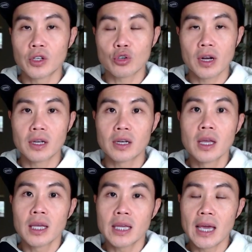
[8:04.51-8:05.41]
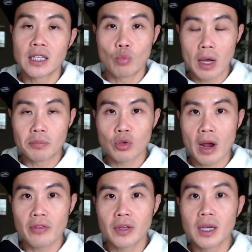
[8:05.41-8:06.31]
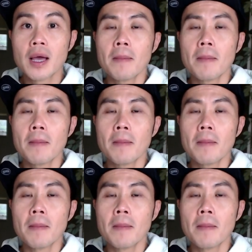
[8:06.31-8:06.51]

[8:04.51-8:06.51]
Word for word: trying to gauge web traffic,